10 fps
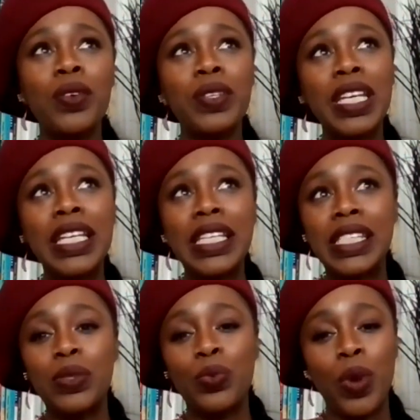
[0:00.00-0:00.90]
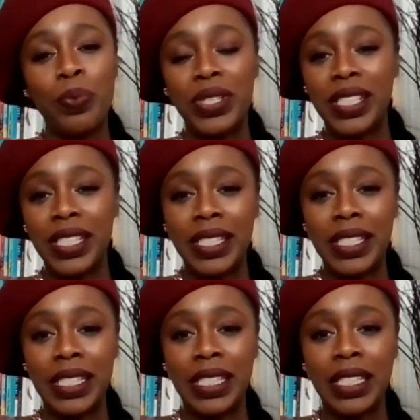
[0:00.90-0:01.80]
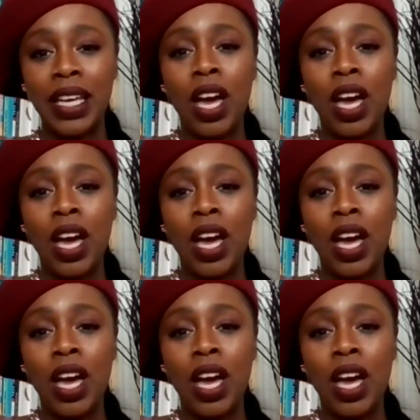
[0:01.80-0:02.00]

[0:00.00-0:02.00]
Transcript: is representing